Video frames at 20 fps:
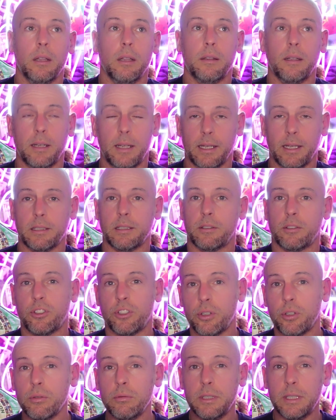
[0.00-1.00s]
The next
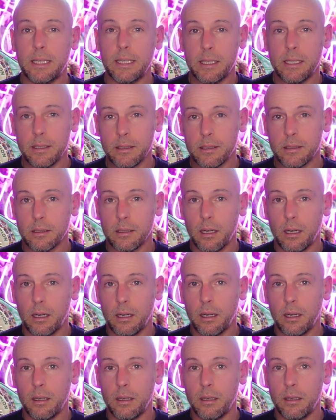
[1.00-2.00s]
2 years,
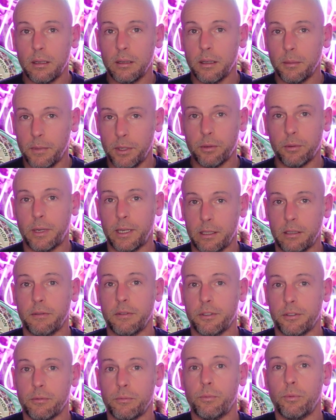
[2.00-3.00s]
the middleweight
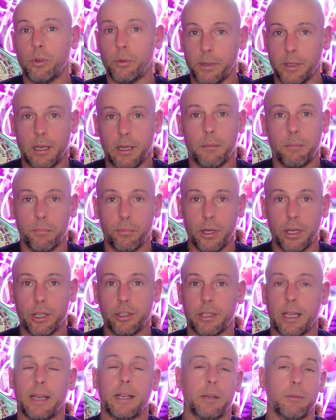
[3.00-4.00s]
division will become
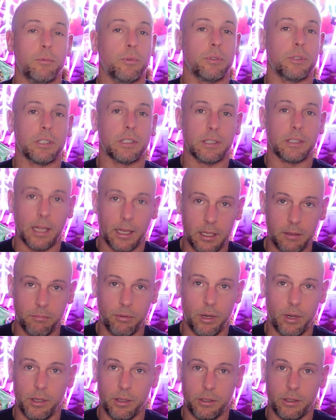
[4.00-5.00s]
British, and it will stay
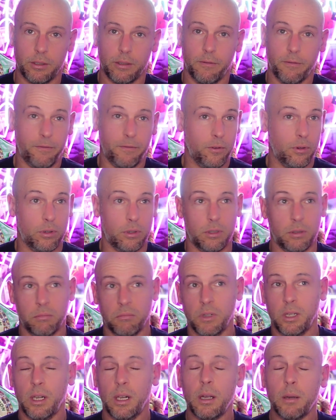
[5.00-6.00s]
British for
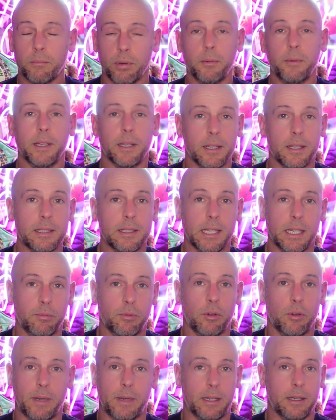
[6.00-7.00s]
probably a
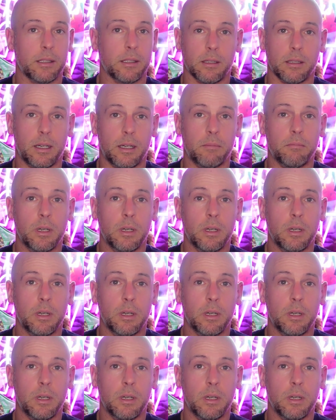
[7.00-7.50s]
considerable amount of time.